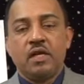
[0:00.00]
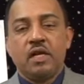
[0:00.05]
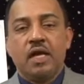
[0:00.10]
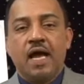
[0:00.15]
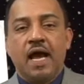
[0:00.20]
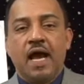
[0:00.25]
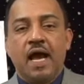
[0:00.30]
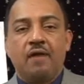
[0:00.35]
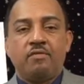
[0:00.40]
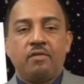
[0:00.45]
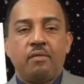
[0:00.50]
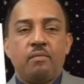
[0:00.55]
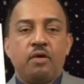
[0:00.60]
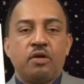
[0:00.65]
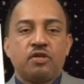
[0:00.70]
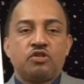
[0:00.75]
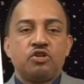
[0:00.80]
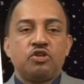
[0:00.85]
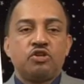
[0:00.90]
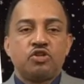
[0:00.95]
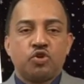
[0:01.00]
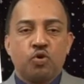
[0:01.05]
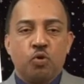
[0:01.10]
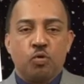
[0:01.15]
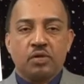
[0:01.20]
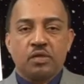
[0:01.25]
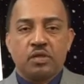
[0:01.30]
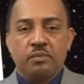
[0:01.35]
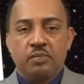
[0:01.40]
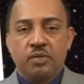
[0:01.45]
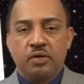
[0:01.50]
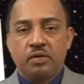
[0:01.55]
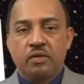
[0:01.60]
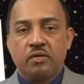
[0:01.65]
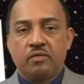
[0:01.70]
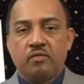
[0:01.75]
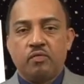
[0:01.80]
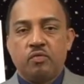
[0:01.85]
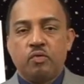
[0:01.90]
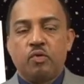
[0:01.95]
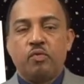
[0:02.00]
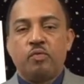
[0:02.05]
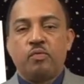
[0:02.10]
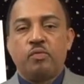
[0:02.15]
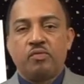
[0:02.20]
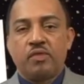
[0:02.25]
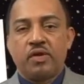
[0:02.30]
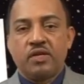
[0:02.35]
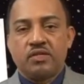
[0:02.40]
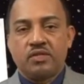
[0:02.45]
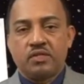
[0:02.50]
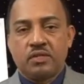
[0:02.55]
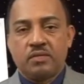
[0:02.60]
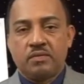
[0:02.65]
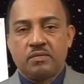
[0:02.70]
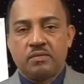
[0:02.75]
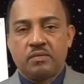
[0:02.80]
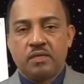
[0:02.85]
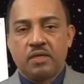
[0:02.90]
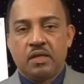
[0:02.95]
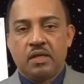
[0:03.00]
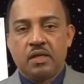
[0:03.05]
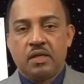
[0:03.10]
have a much shorter period of recuperation.